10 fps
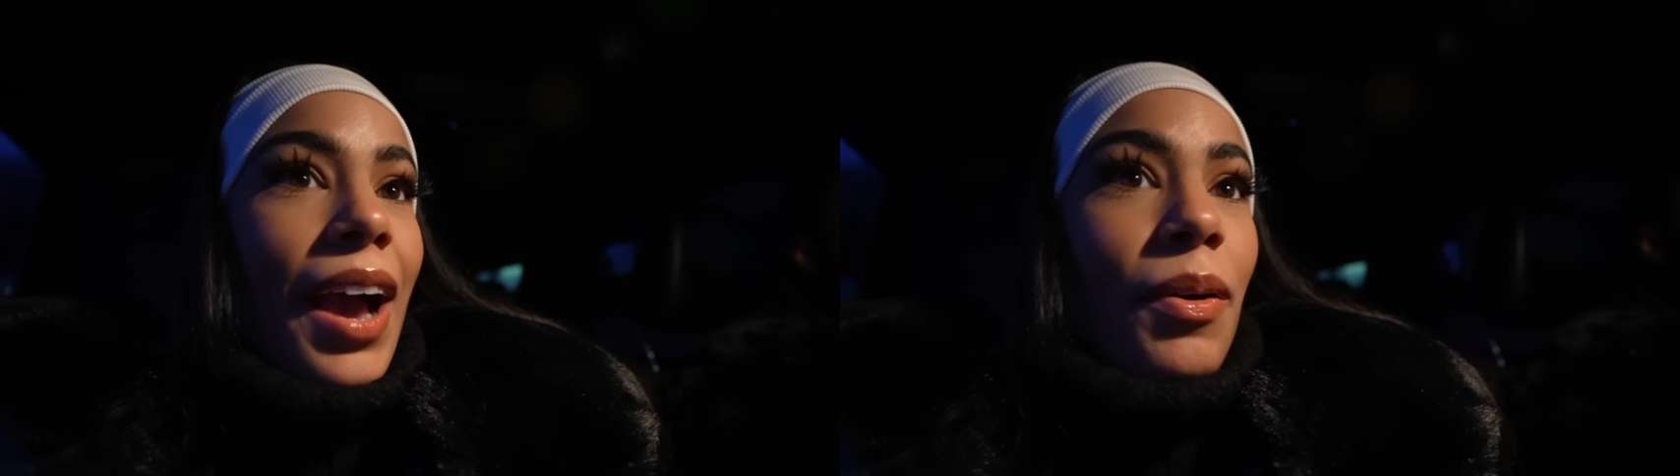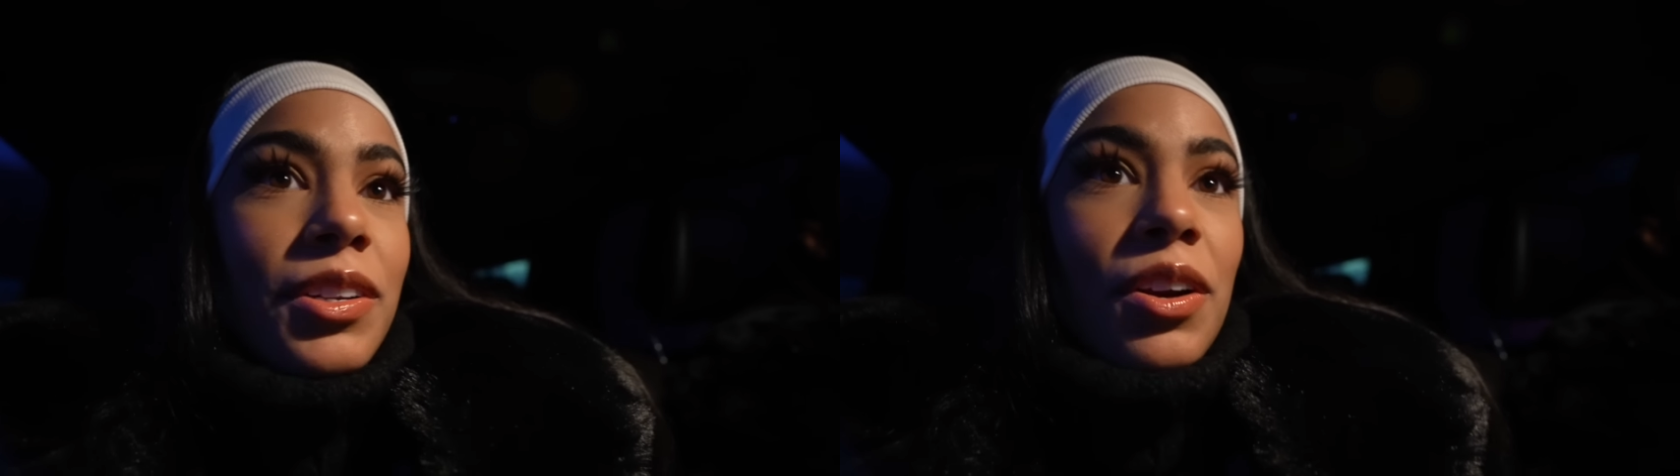
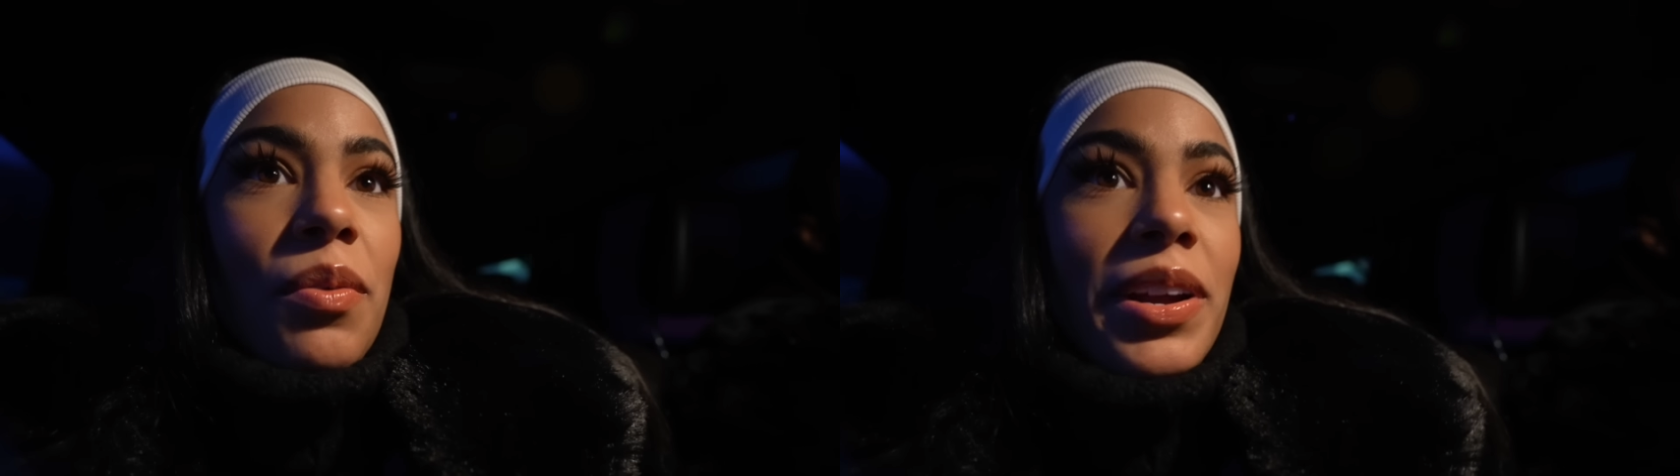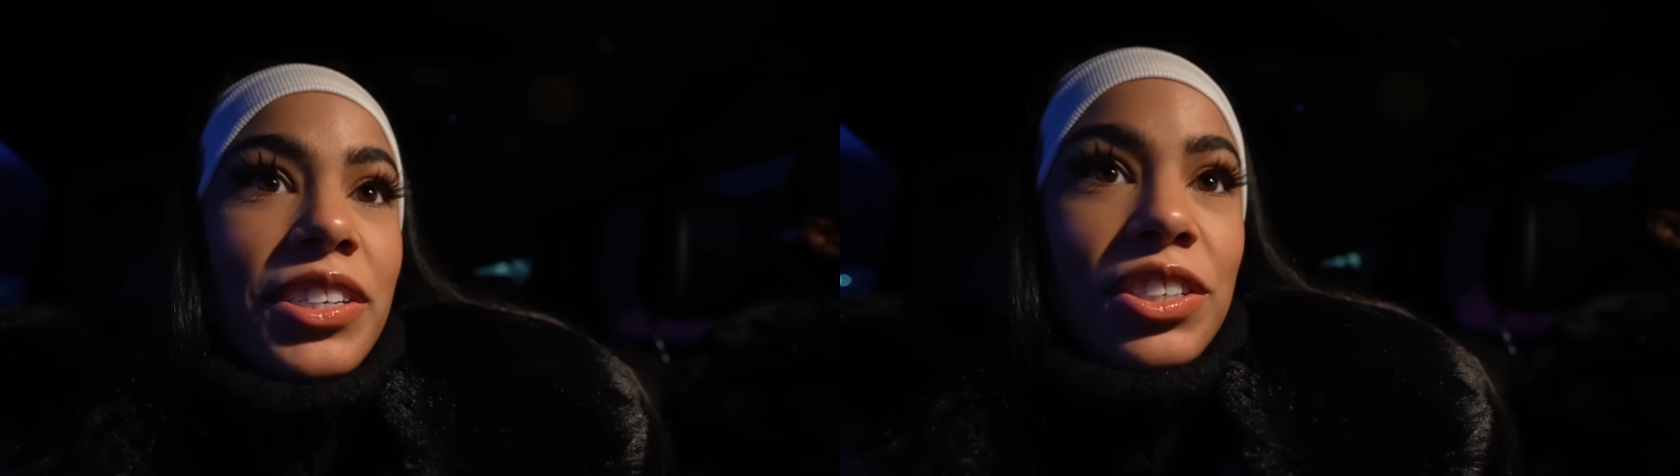hours are
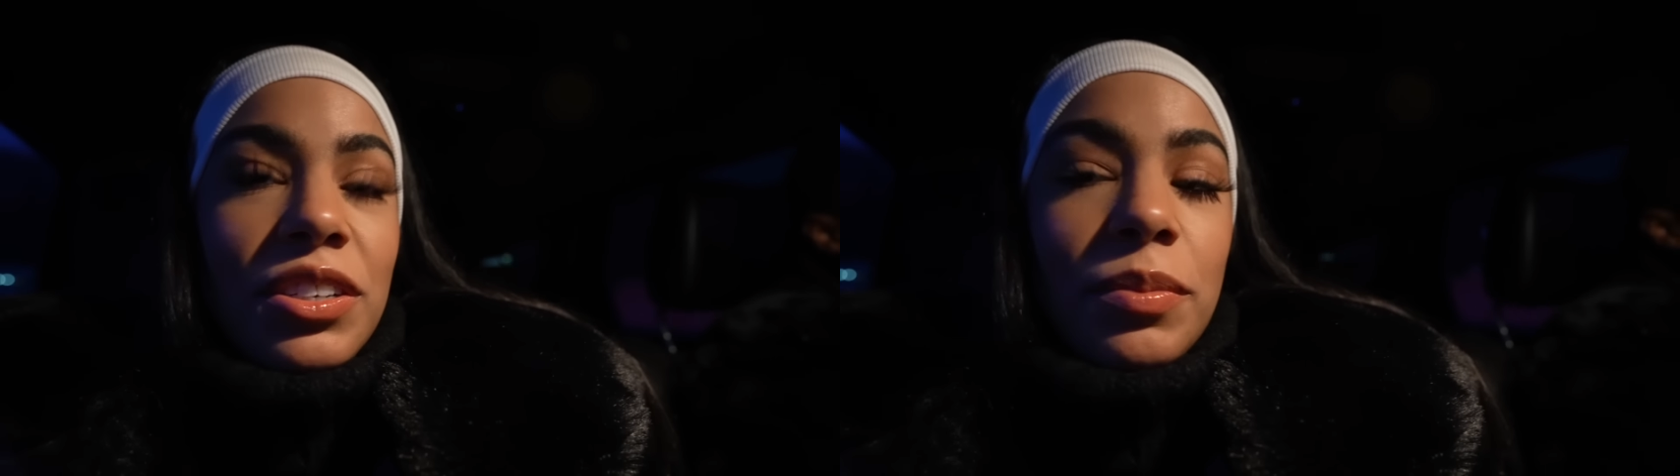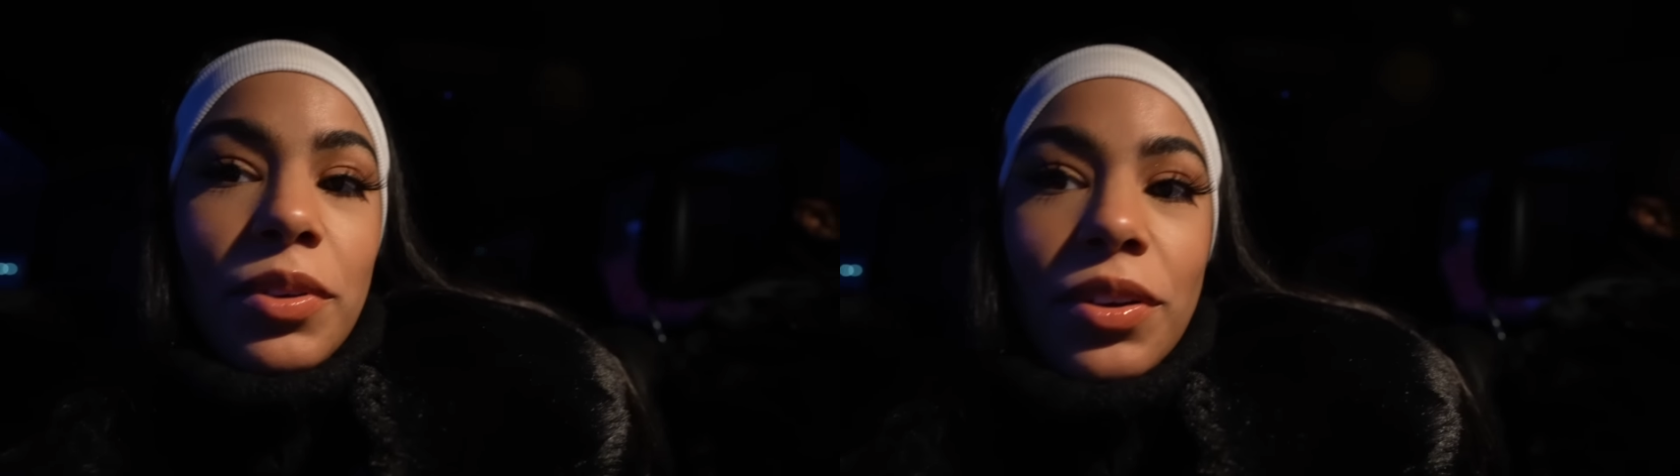
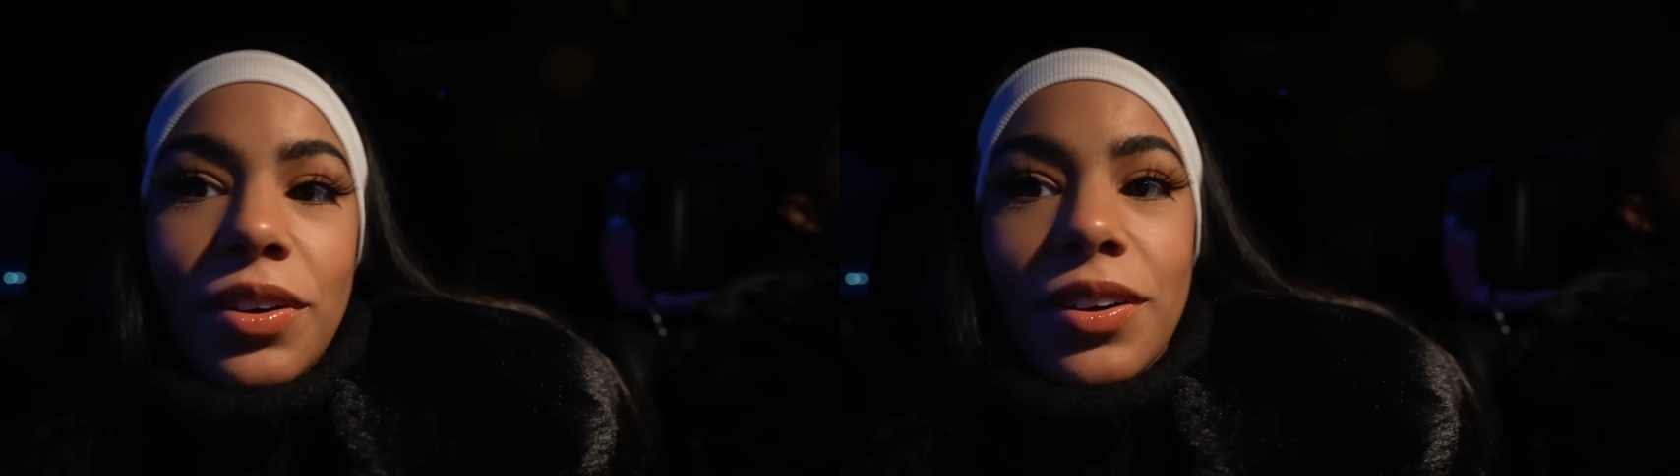questionable.